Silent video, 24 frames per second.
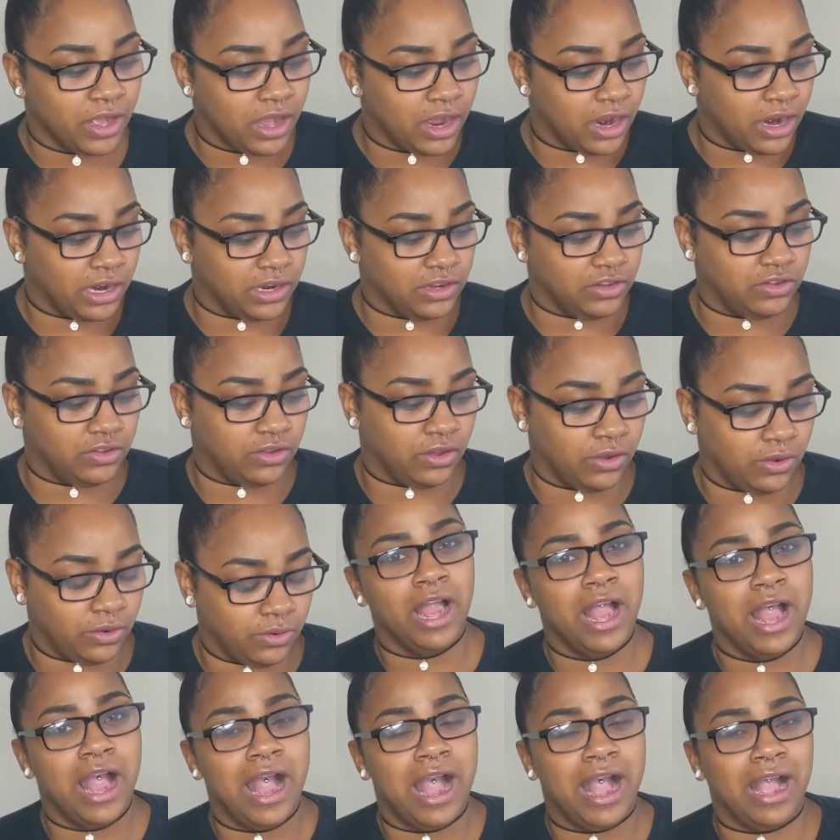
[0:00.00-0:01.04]
Alright,
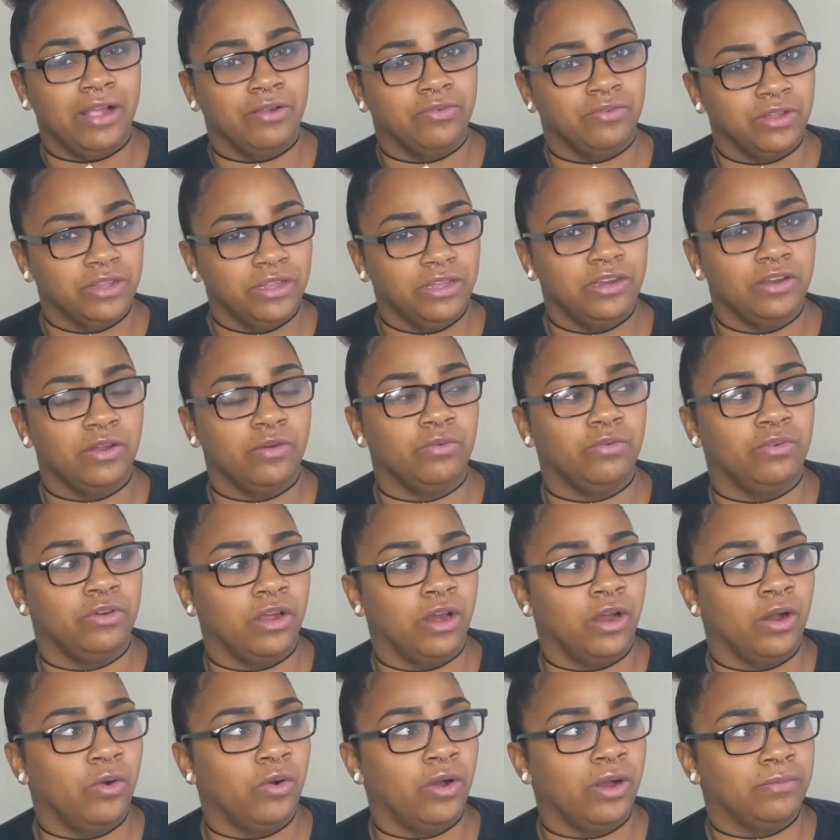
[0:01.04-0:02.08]
so I really don't
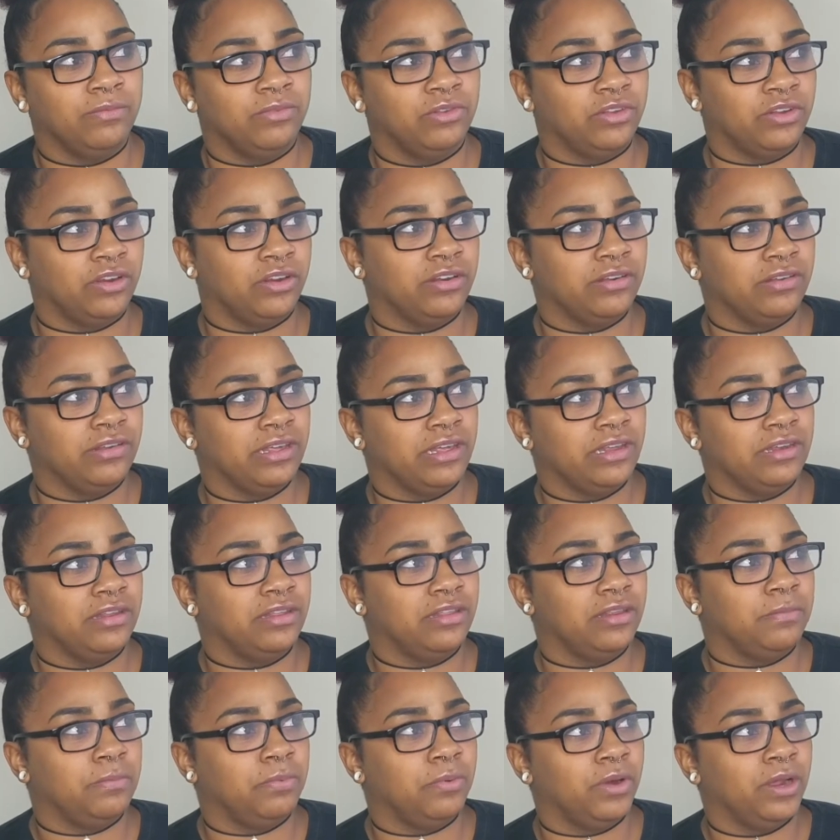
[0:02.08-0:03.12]
know. I'm starting to get to
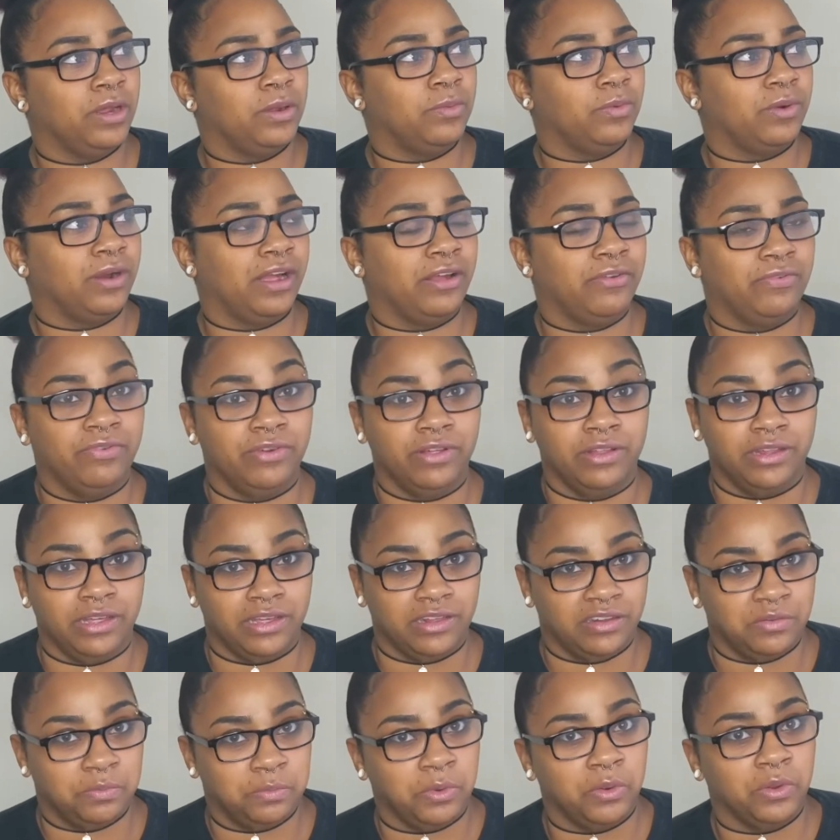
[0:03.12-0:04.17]
the point where I feel like
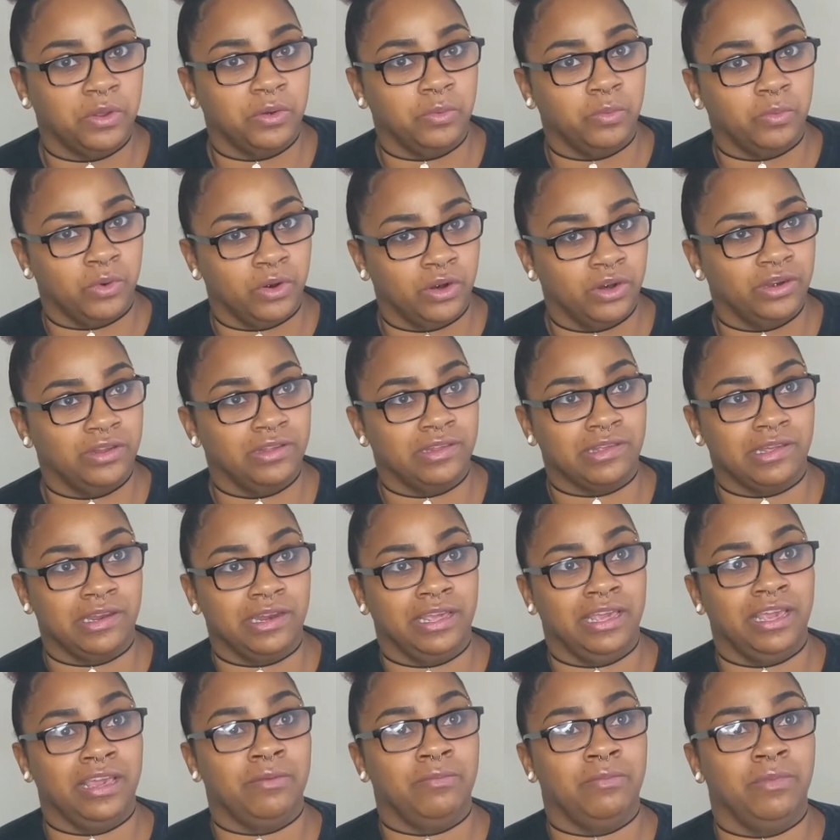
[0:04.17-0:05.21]
spoken word is going
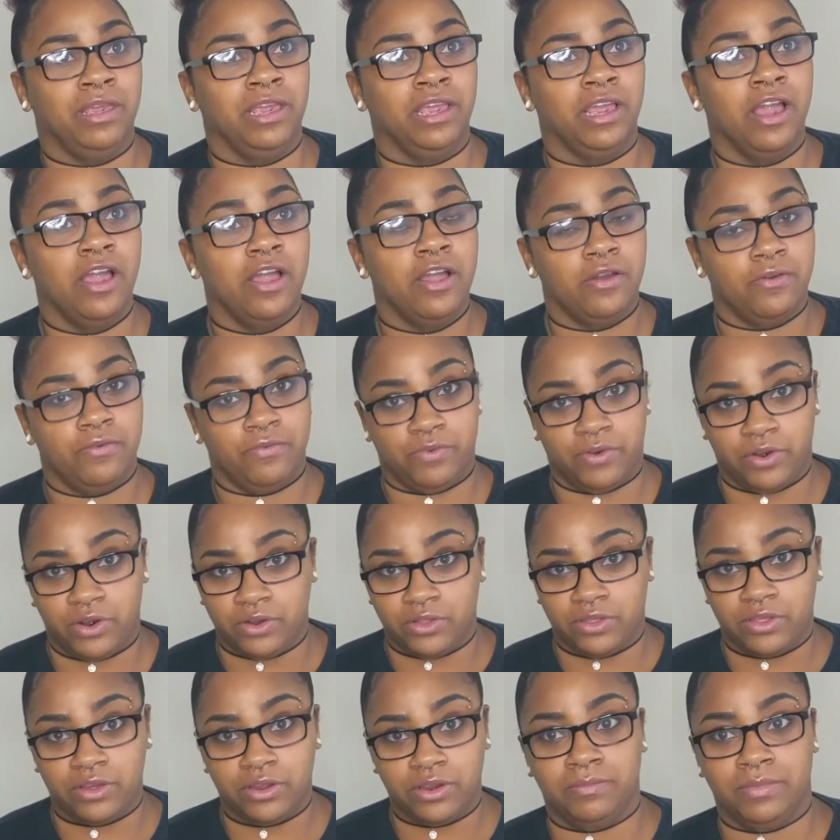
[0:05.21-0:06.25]
to get me
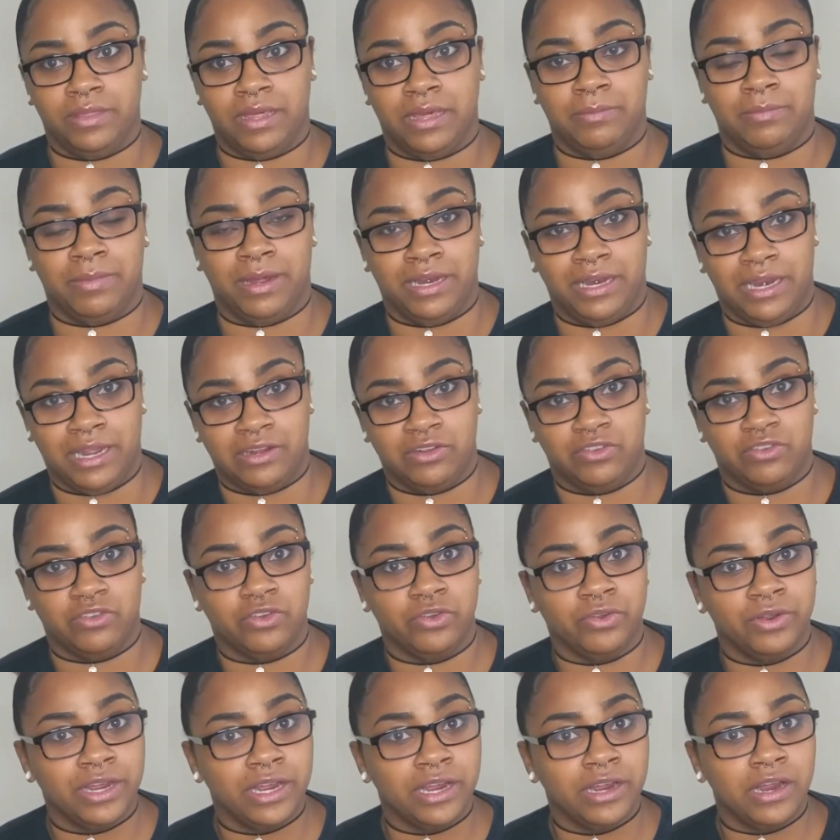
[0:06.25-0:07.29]
further than my dance
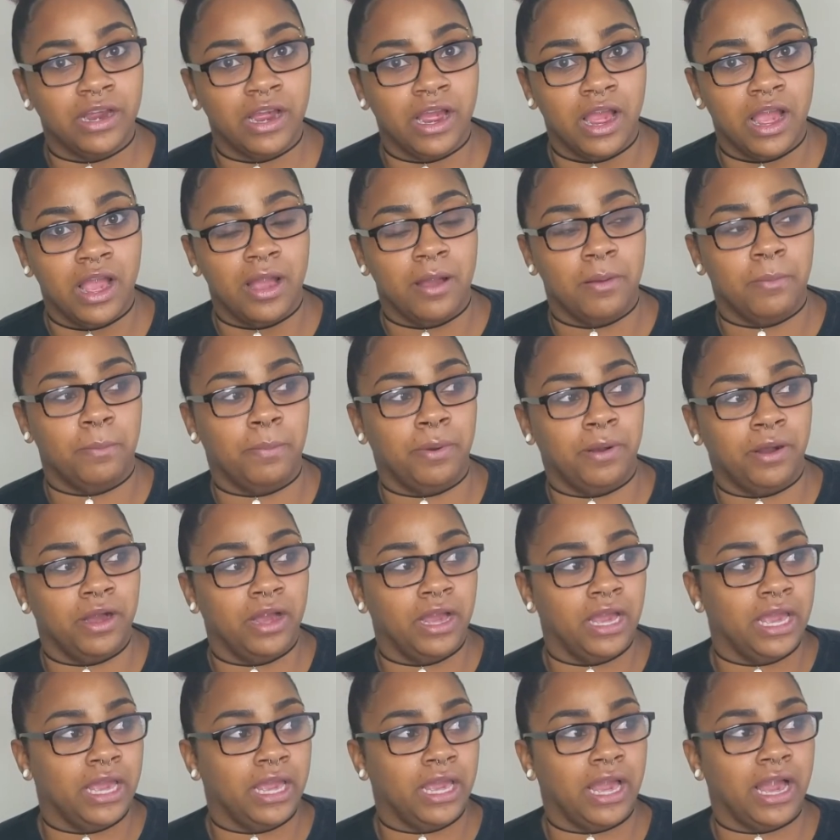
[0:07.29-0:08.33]
career,
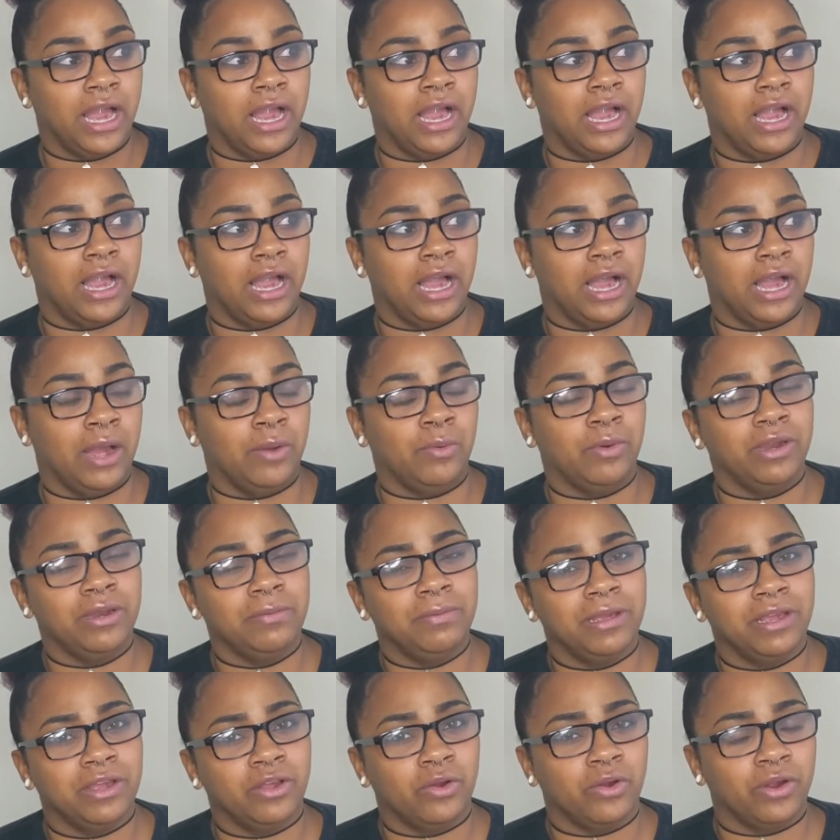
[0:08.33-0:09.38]
but I want to be
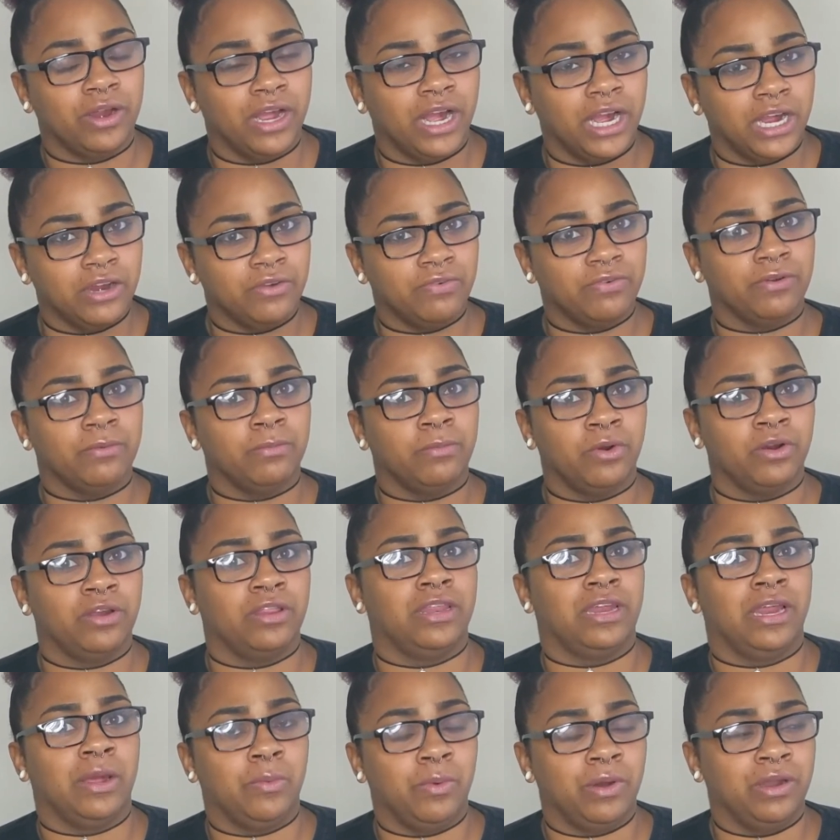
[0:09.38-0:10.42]
a choreographer more than
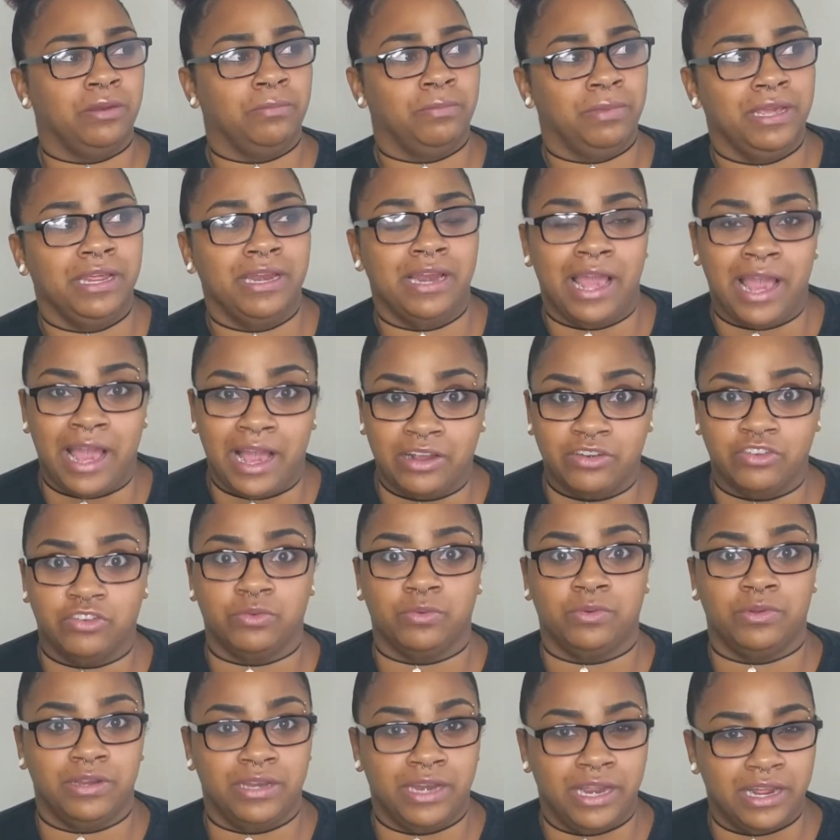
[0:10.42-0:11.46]
I want to be an
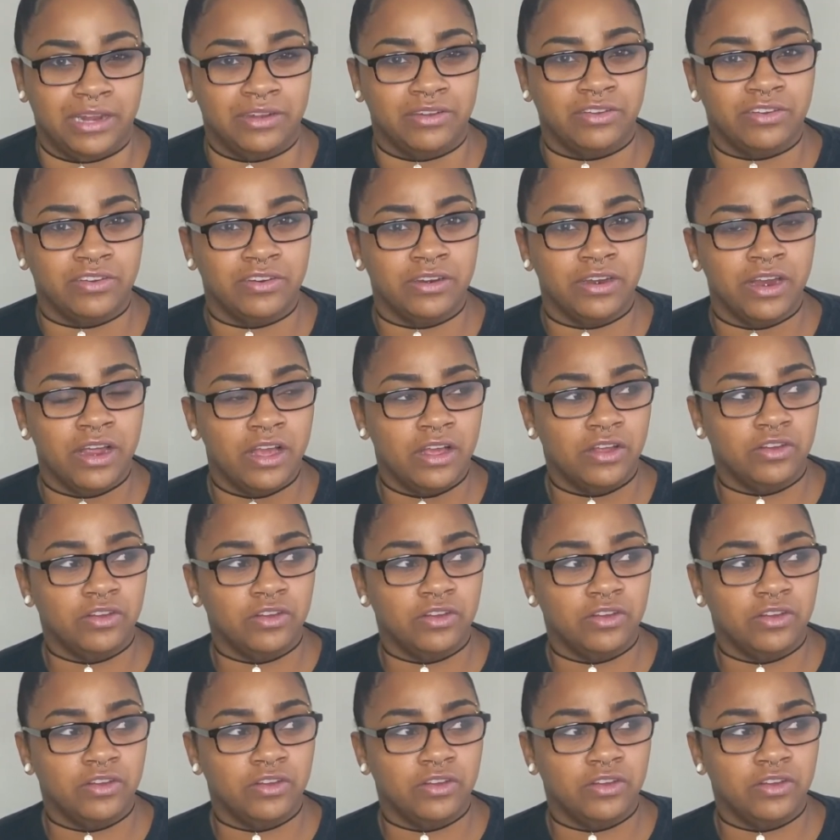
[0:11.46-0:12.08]
actual dancer.